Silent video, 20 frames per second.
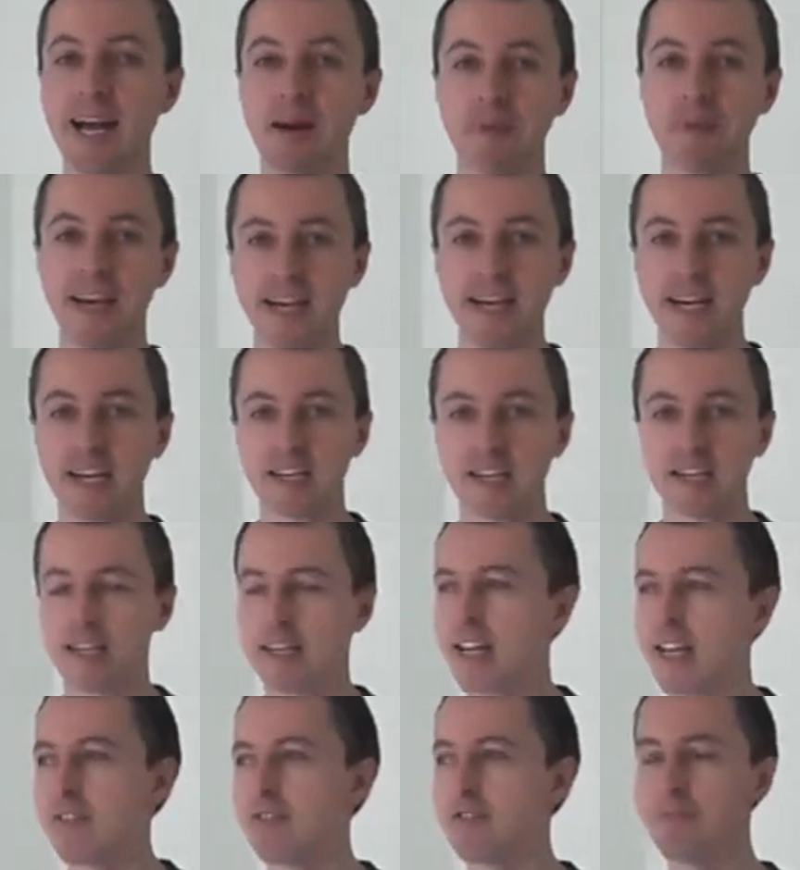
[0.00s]
am here,
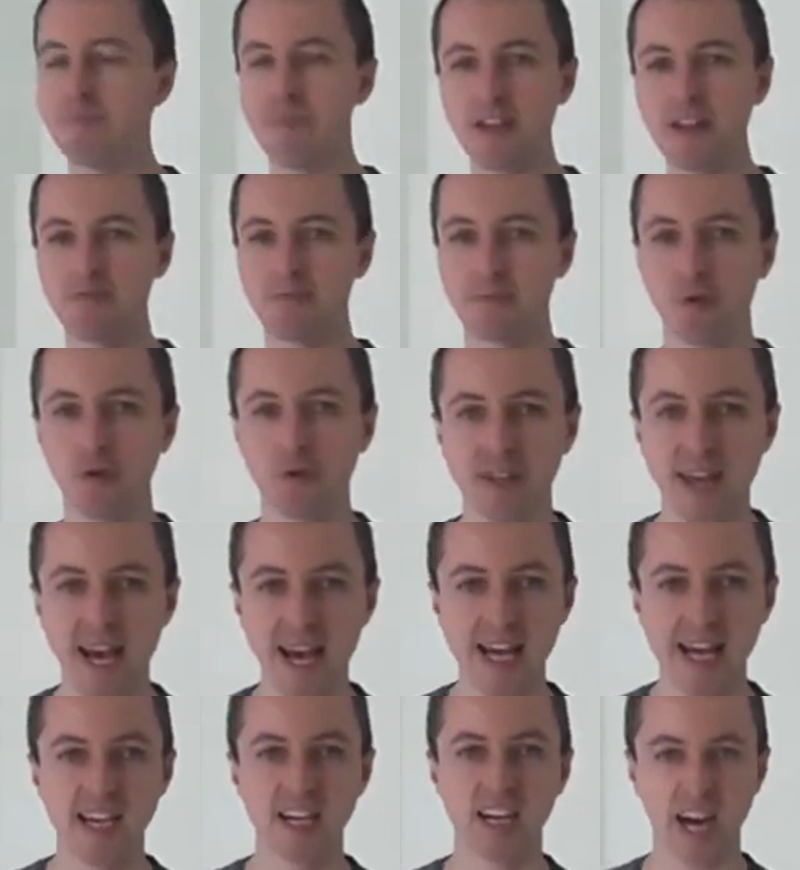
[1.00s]
it's a miserable
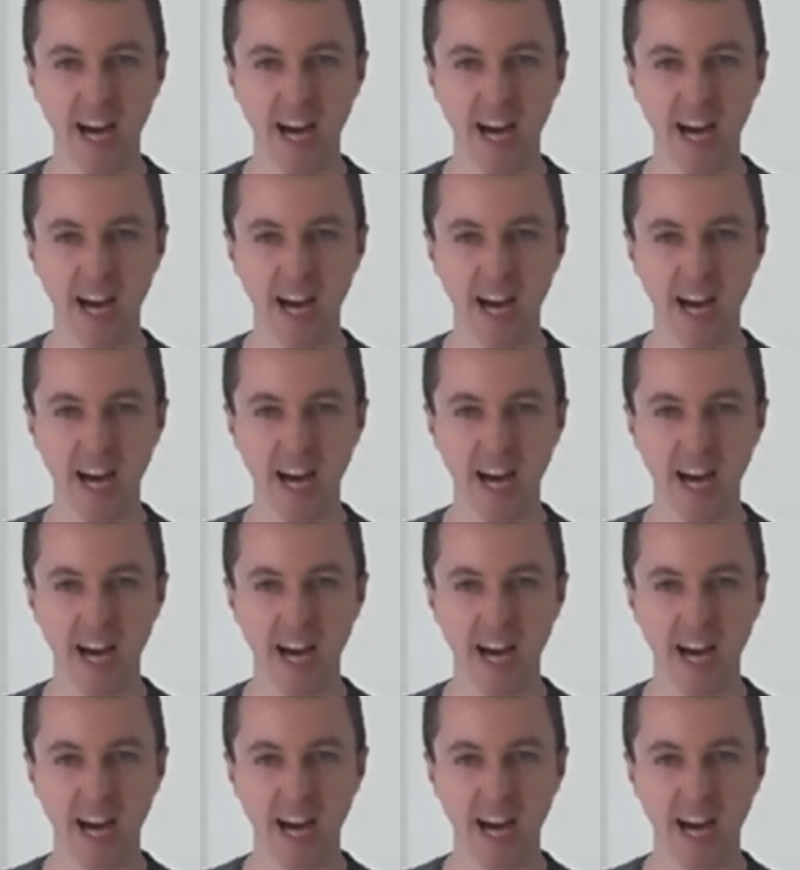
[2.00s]
day,